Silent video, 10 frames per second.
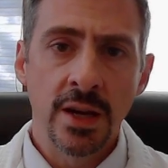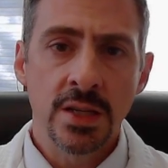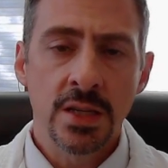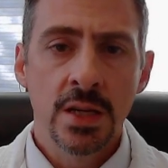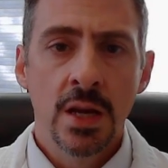
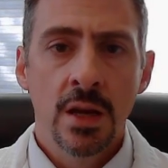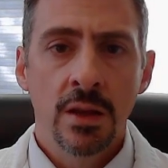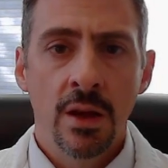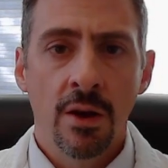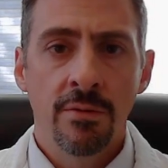They are very
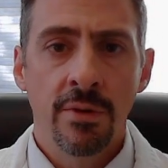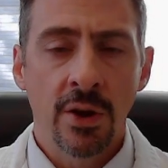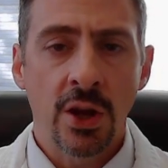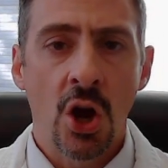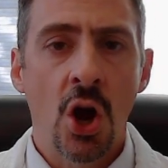
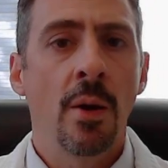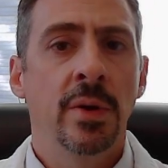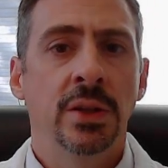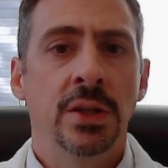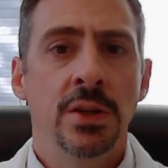commonly used
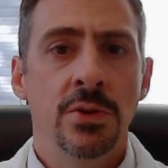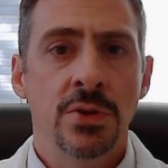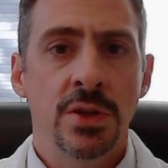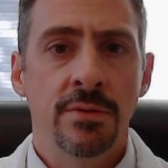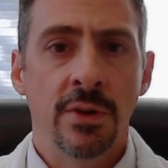and very
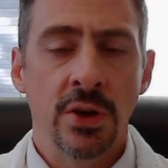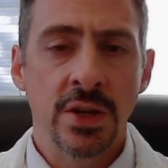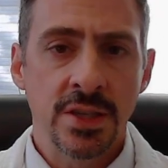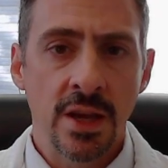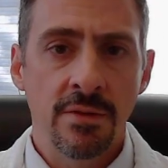safe and
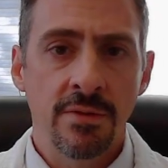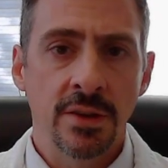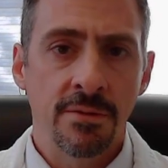effective.